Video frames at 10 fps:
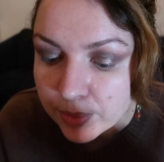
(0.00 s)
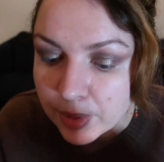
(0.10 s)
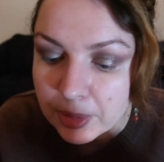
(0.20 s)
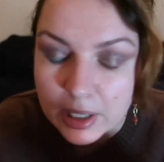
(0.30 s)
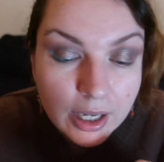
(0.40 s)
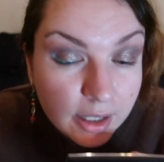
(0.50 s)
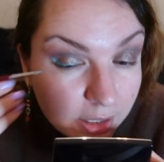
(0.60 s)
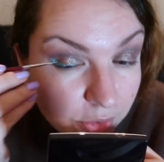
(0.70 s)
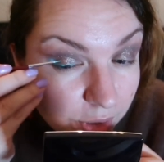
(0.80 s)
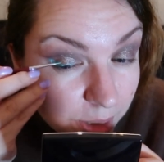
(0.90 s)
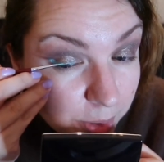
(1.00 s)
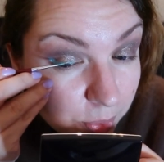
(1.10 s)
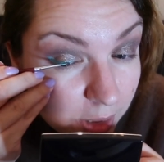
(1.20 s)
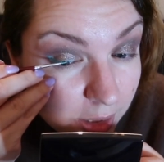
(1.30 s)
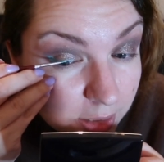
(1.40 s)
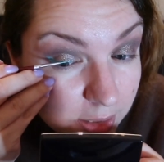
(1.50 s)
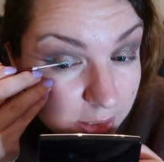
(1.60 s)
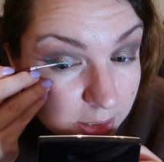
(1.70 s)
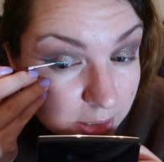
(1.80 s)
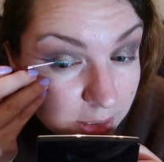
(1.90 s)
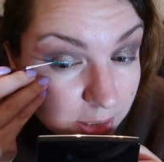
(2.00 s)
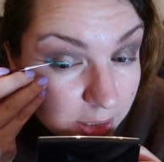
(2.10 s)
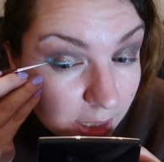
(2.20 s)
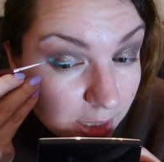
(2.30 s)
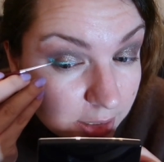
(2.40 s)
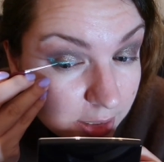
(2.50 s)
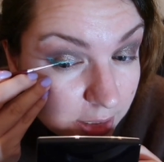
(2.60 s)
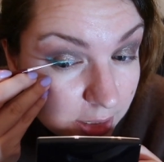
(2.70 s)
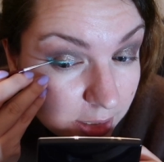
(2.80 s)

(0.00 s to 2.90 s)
maybe like the creamy ones that